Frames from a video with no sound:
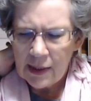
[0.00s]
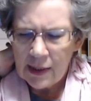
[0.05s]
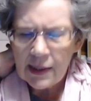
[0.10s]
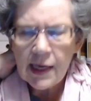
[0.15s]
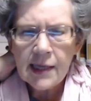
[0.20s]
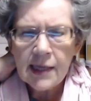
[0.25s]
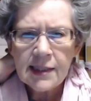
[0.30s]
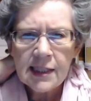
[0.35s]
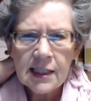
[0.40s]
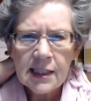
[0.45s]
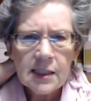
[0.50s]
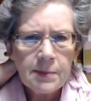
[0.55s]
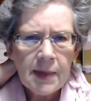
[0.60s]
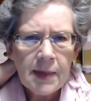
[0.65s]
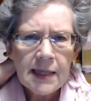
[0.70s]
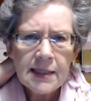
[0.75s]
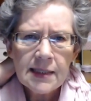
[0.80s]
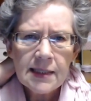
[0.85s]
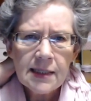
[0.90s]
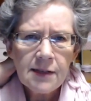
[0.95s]
Yeah, it's
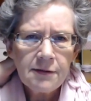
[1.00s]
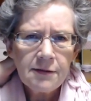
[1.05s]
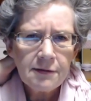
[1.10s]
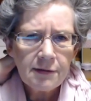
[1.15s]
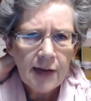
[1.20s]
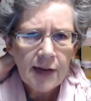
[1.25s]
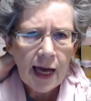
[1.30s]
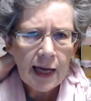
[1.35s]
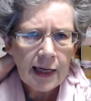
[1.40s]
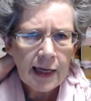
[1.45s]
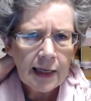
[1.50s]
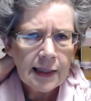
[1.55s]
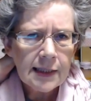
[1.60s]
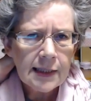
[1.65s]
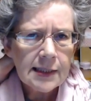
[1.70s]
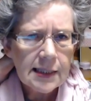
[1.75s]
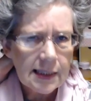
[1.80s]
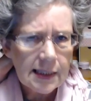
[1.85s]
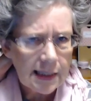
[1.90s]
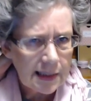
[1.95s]
expensive, and
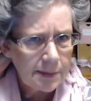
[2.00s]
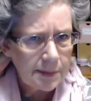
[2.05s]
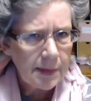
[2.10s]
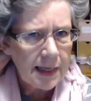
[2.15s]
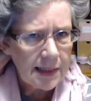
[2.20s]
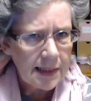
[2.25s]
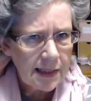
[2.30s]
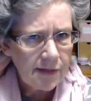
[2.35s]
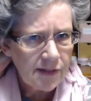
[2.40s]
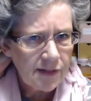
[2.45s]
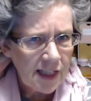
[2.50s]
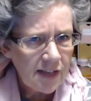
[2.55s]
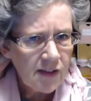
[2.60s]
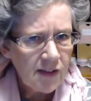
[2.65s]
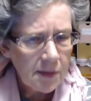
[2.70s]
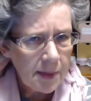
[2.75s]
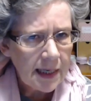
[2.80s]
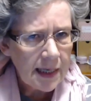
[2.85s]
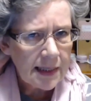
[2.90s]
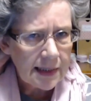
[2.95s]
it's expensive.
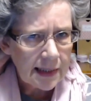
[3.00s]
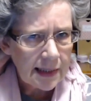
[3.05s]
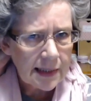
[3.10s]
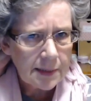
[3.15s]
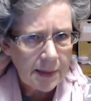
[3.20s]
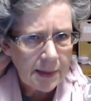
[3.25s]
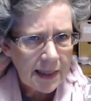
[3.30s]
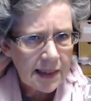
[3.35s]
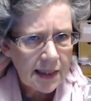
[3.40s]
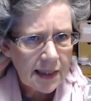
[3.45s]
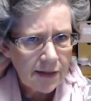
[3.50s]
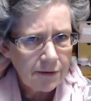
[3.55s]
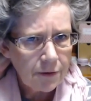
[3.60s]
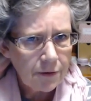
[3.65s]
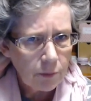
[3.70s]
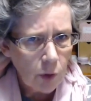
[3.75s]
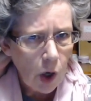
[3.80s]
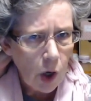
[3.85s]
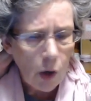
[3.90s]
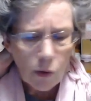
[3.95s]
TVP is expensive
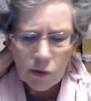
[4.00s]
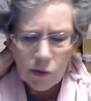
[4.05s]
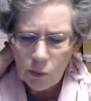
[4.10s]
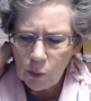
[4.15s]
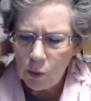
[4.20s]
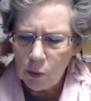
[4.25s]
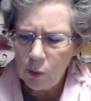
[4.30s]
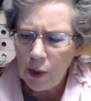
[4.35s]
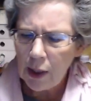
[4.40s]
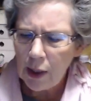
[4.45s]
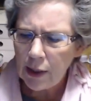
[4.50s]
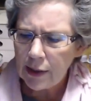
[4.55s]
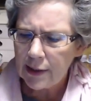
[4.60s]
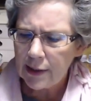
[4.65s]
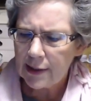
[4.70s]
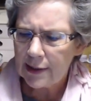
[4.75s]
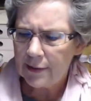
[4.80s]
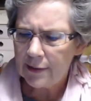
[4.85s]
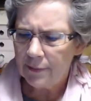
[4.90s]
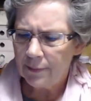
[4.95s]
from Coles and
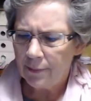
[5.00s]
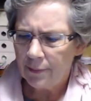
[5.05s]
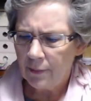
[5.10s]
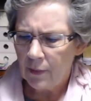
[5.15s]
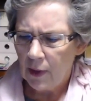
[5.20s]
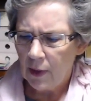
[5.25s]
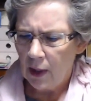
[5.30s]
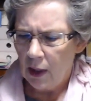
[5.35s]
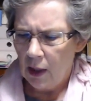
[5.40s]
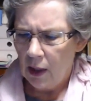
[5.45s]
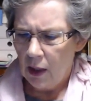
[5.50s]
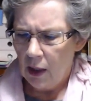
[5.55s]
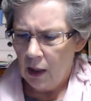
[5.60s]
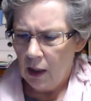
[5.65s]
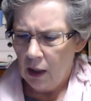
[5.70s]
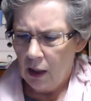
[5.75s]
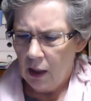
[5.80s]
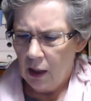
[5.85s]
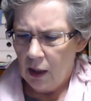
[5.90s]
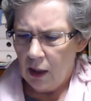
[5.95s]
Woolworths.
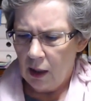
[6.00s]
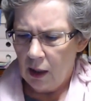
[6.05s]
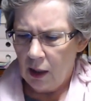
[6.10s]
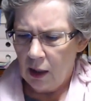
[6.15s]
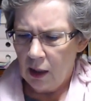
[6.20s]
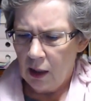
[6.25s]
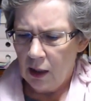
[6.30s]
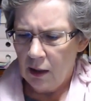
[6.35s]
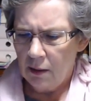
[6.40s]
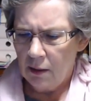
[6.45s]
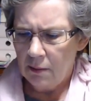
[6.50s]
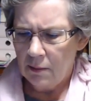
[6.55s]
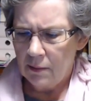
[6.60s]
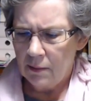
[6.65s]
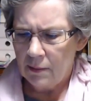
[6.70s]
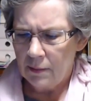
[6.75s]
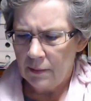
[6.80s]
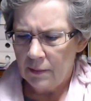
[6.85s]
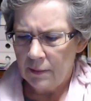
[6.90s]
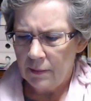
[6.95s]

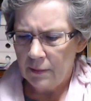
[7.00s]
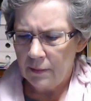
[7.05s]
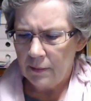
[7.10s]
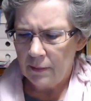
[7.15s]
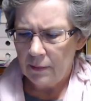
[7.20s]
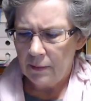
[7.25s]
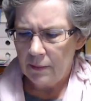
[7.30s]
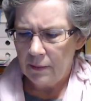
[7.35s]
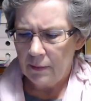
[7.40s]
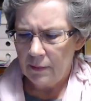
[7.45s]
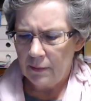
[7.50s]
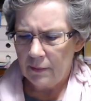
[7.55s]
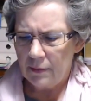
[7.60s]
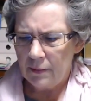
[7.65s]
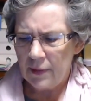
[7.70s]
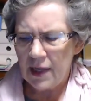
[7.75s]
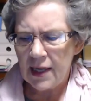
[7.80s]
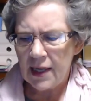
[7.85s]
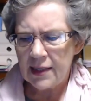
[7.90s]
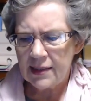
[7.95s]

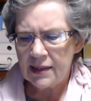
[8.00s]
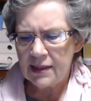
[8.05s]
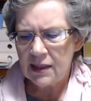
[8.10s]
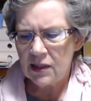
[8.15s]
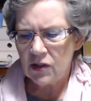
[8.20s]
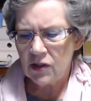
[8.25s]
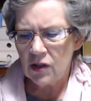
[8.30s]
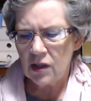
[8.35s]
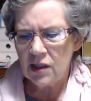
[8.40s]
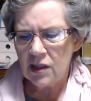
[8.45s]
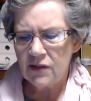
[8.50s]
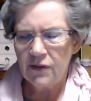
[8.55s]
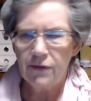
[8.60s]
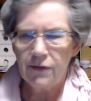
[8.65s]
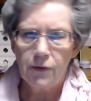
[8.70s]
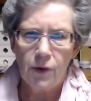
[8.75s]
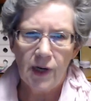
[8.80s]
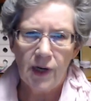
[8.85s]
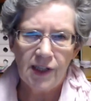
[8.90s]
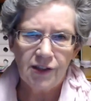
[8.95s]
Yeah, $6 for
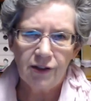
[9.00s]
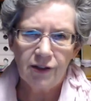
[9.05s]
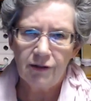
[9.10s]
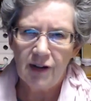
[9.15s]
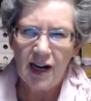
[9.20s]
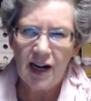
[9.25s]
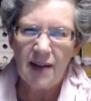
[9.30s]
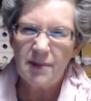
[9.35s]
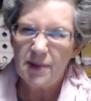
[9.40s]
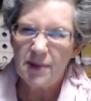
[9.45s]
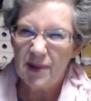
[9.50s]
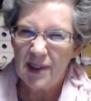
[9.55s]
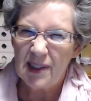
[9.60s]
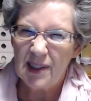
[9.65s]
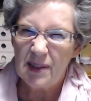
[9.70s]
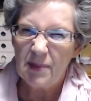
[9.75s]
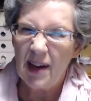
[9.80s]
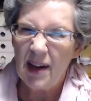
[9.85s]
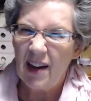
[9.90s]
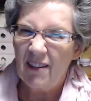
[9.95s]
400 grams, and
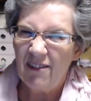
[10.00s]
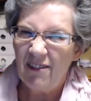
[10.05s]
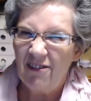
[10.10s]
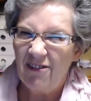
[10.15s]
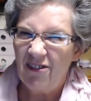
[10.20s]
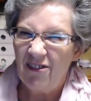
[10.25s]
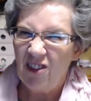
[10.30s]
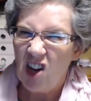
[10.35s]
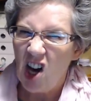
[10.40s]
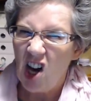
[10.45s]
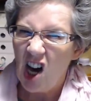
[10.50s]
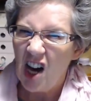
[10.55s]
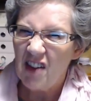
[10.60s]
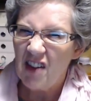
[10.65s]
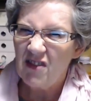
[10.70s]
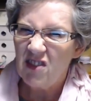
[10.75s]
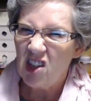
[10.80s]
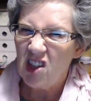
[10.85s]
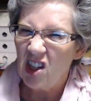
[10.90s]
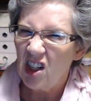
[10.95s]
it's about
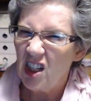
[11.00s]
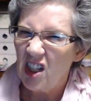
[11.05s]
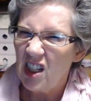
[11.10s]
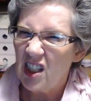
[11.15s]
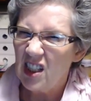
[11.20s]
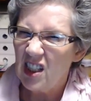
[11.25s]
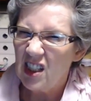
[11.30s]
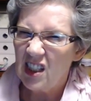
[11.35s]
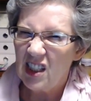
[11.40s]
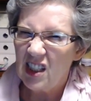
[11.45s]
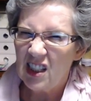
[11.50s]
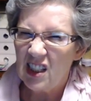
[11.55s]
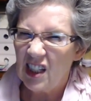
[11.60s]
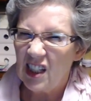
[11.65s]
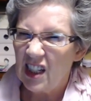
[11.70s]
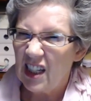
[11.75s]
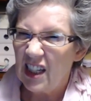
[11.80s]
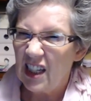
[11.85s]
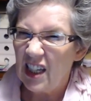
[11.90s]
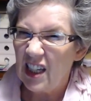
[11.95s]
$5
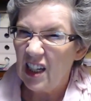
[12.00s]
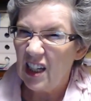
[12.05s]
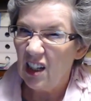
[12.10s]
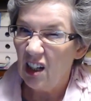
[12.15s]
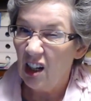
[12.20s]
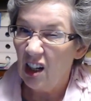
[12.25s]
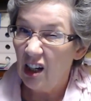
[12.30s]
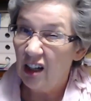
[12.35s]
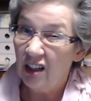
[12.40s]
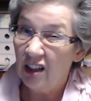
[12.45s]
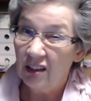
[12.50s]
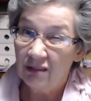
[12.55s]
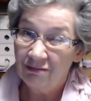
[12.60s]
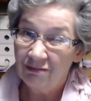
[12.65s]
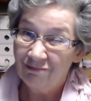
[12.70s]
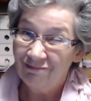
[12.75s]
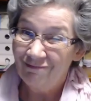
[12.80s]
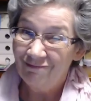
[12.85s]
a kilo.